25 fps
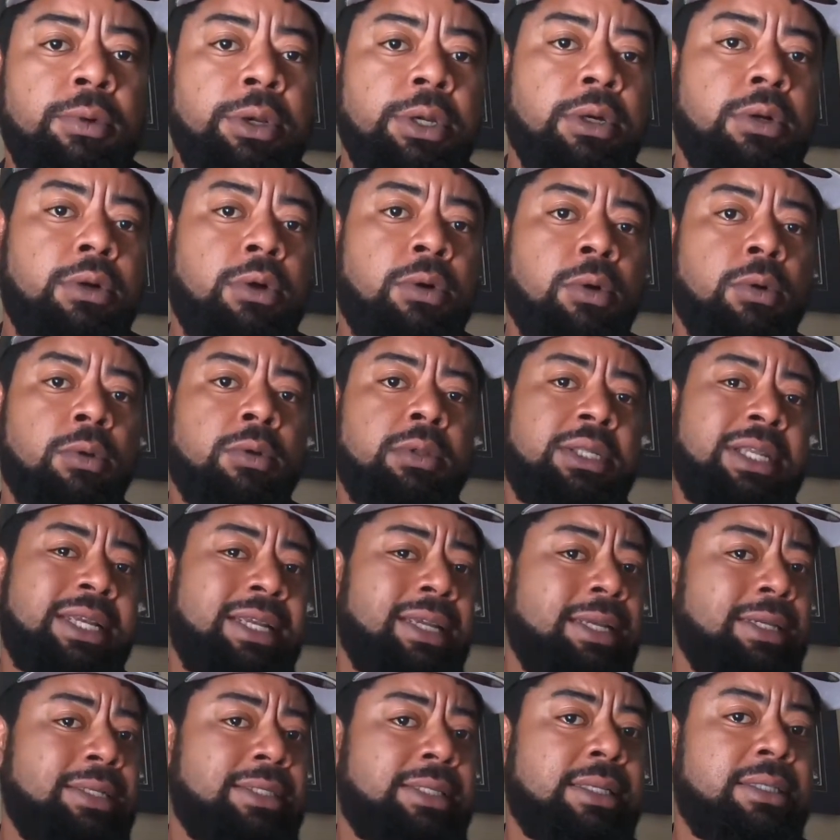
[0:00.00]
cool
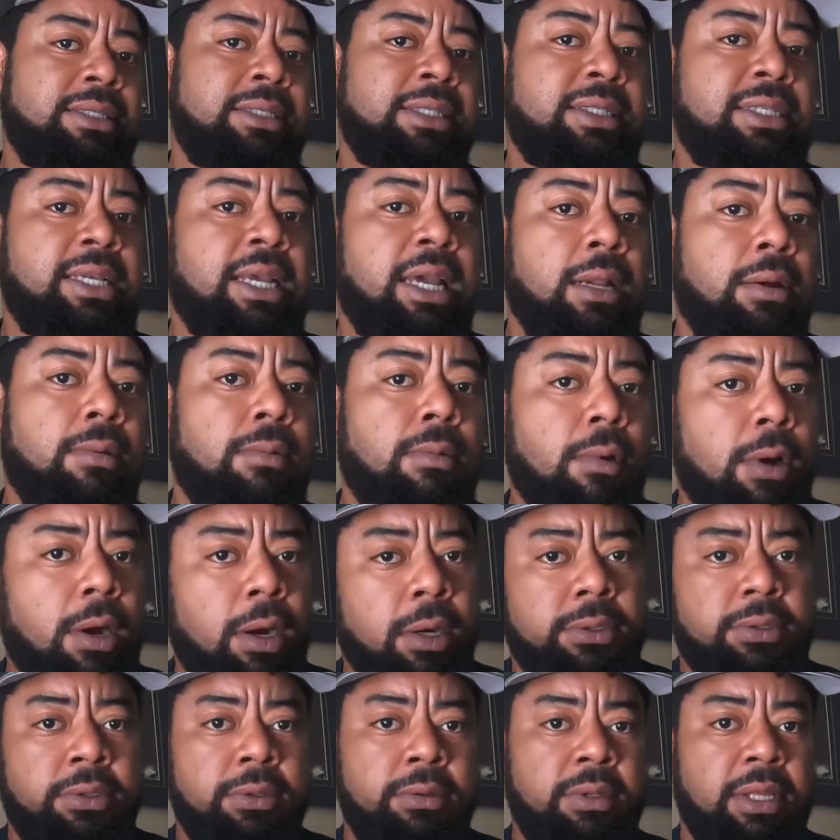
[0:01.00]
thing to just kind of
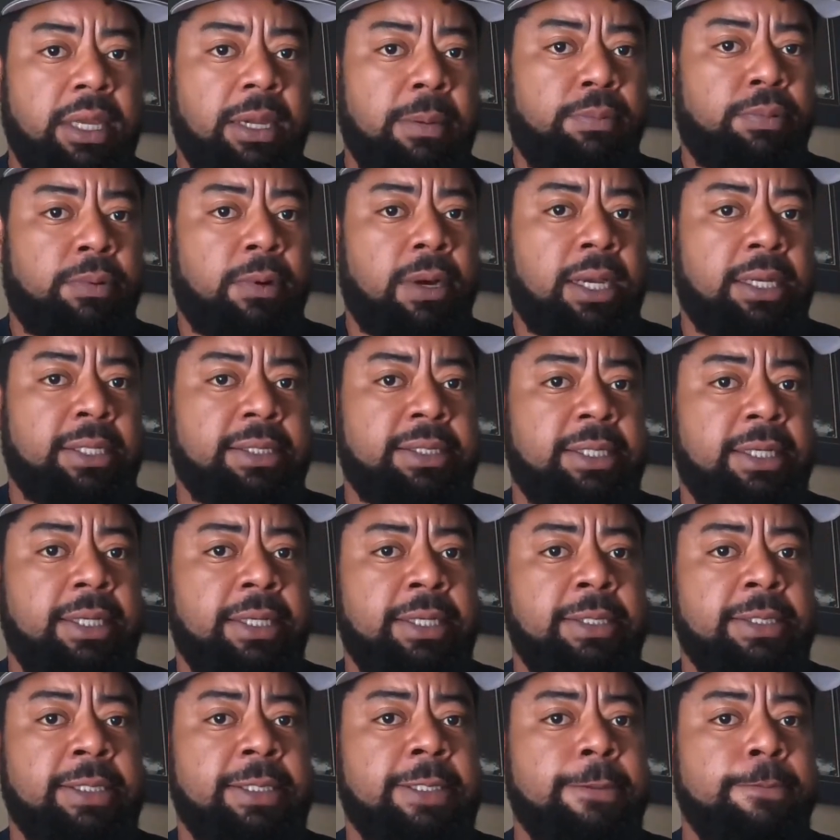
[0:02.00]
walk through that
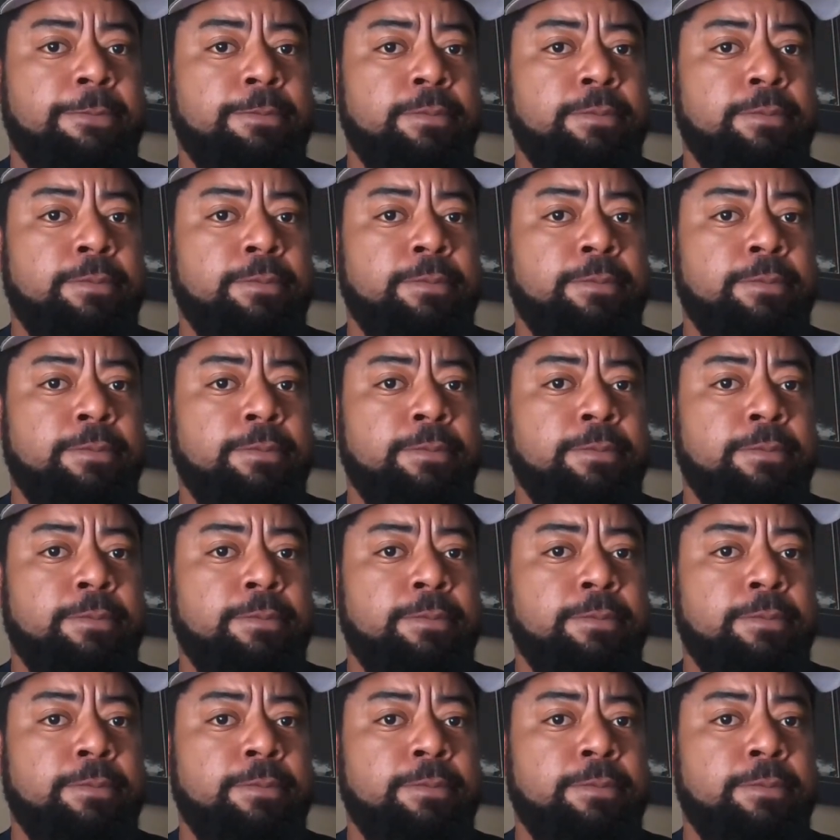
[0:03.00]
process.